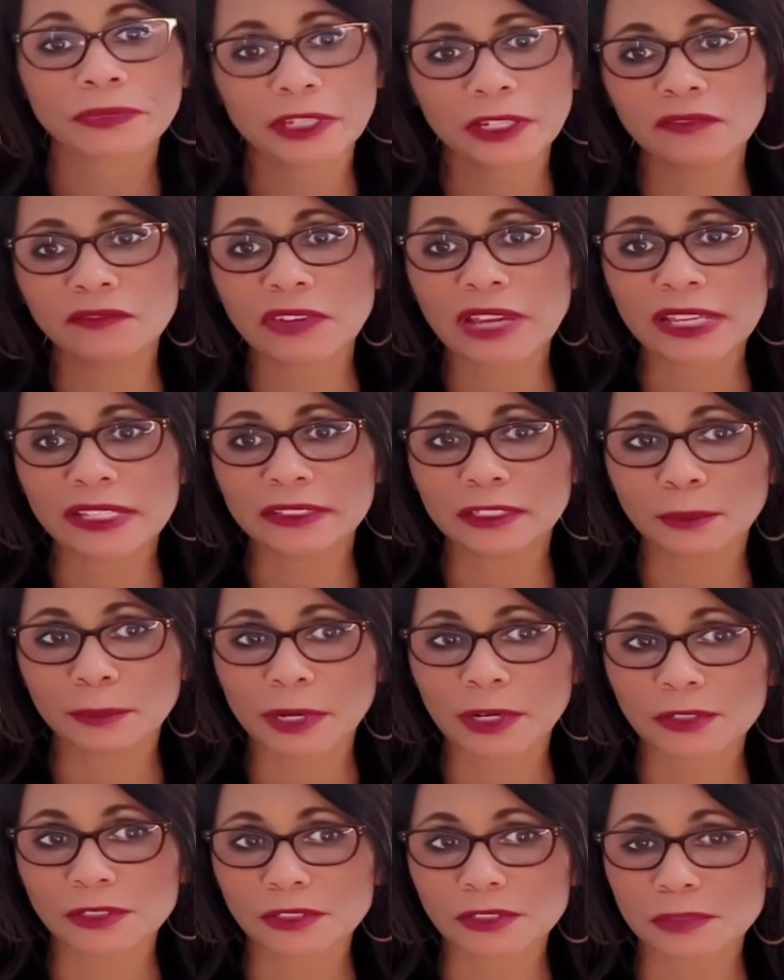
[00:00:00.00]
They're invading your
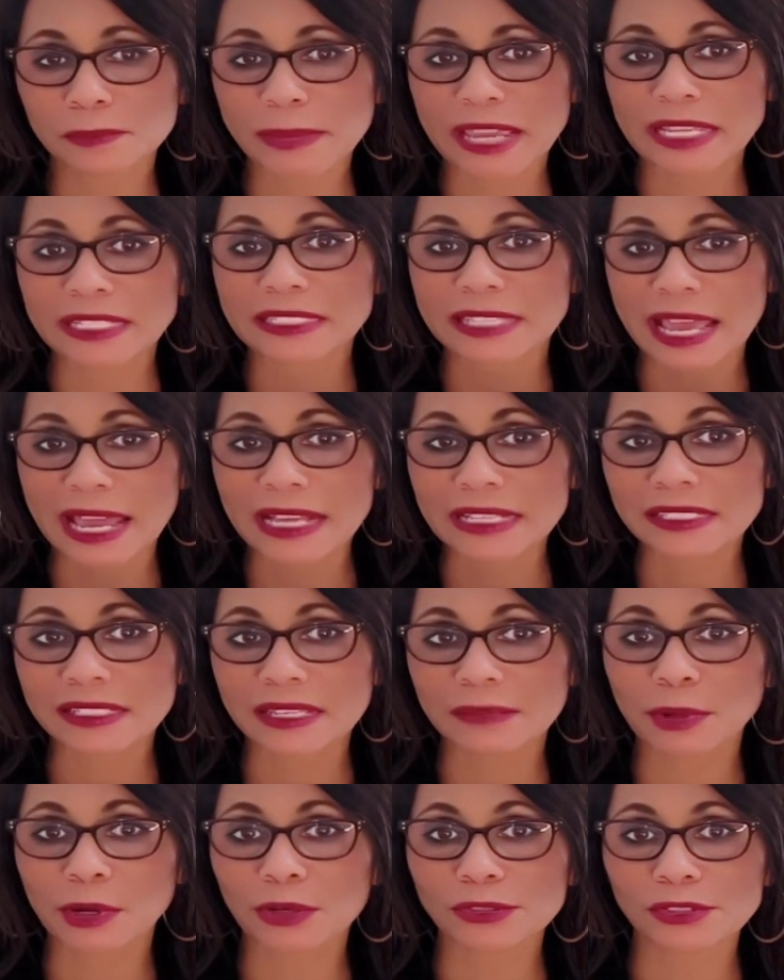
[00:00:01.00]
personal space,
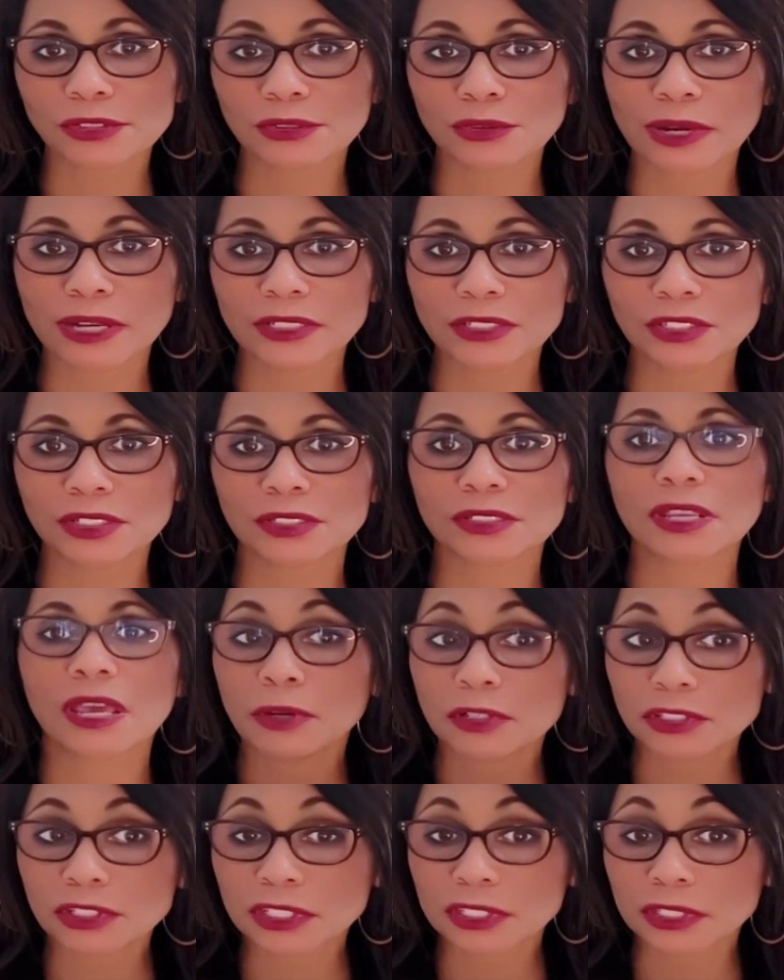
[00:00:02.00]
asking personal questions,
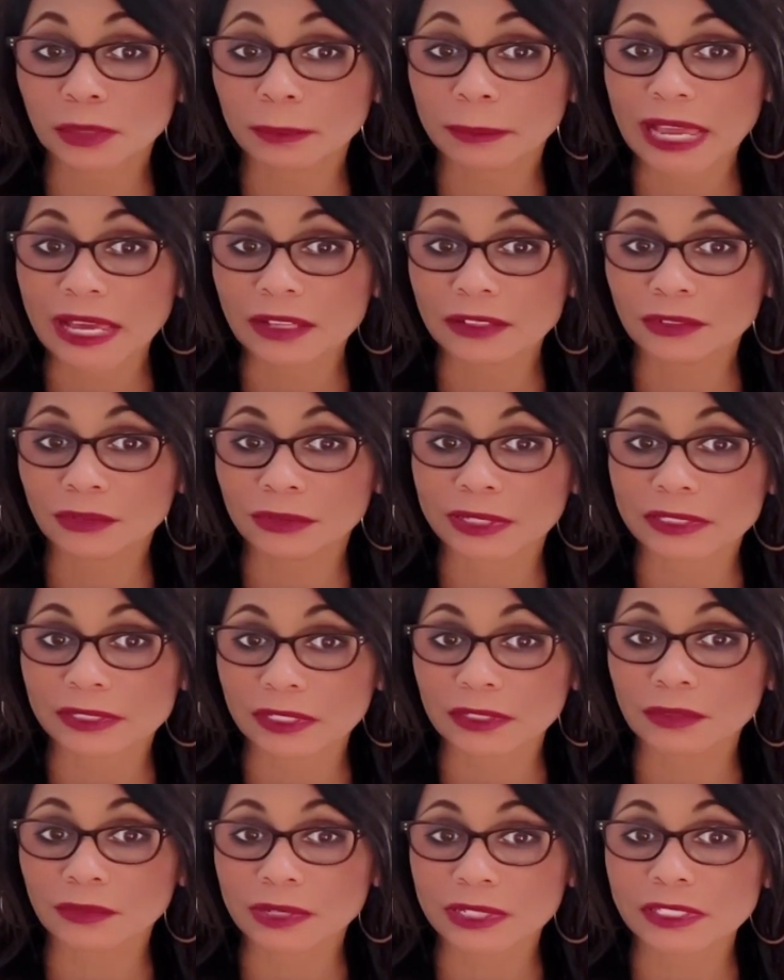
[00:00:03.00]
pushing your boundaries.
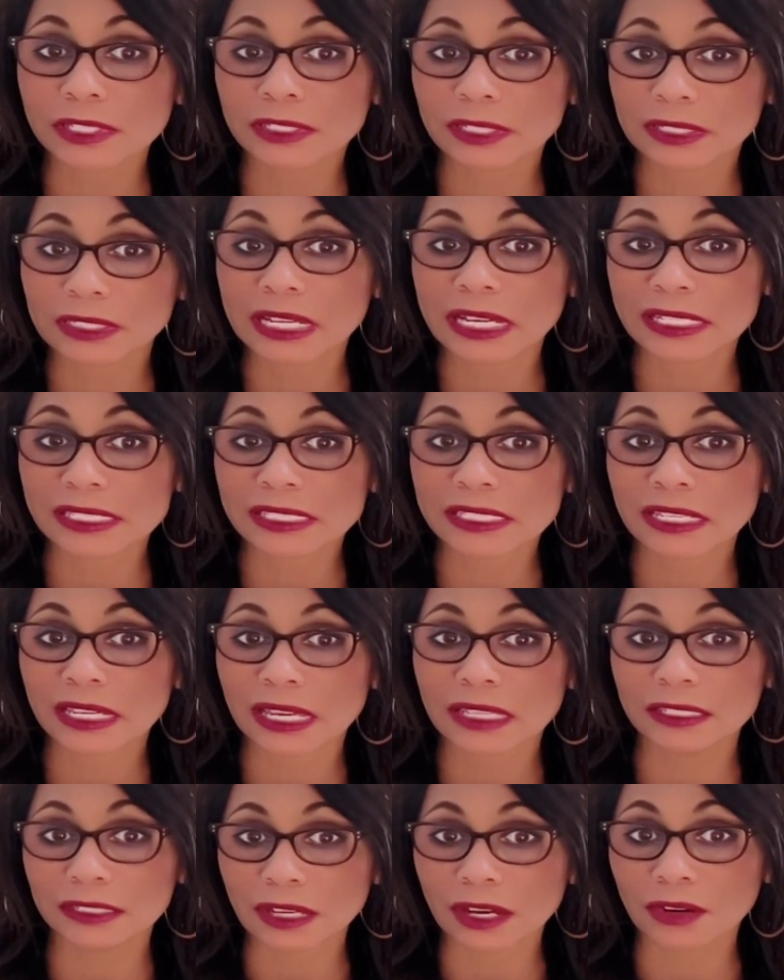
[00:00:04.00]
They're the ones in your desk,
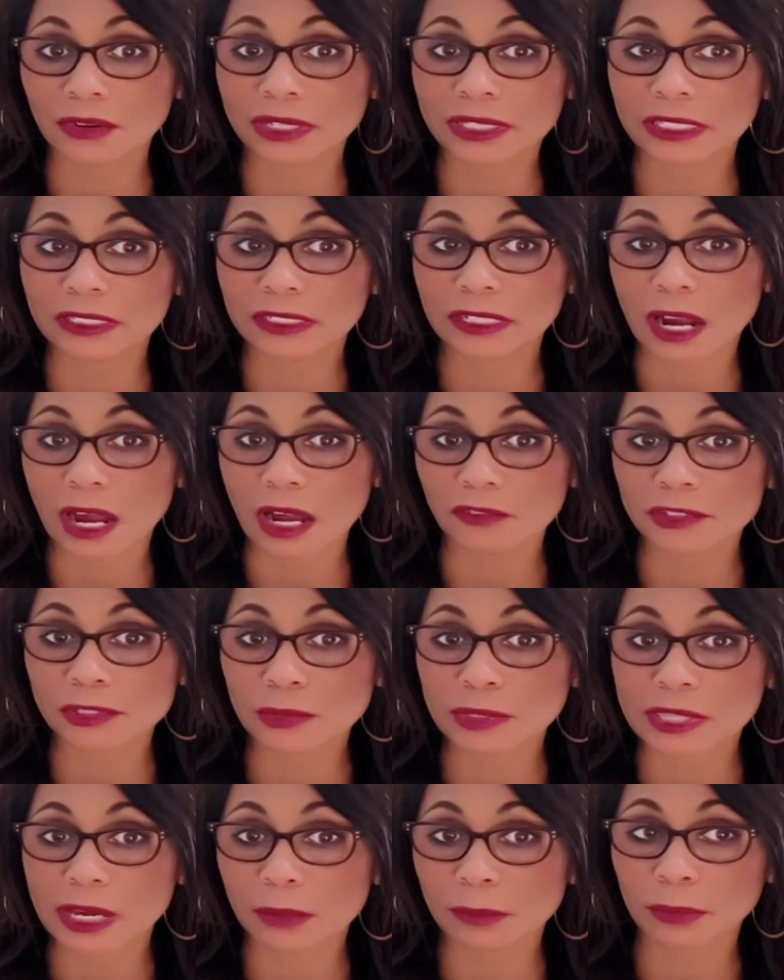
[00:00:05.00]
you know, and in your office
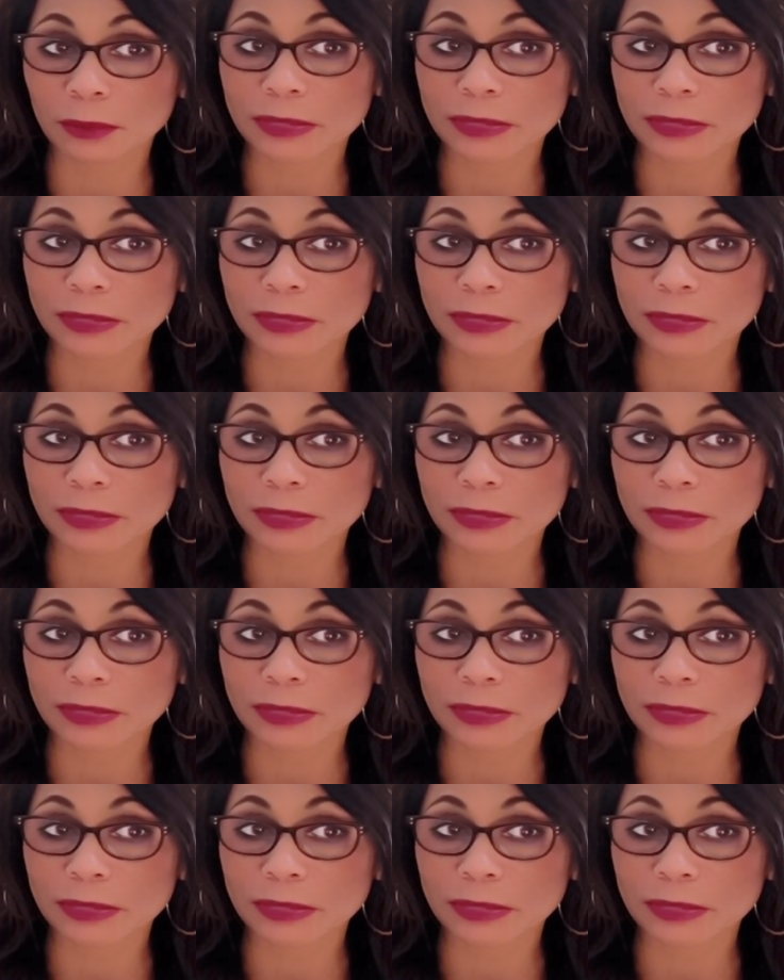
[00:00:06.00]
without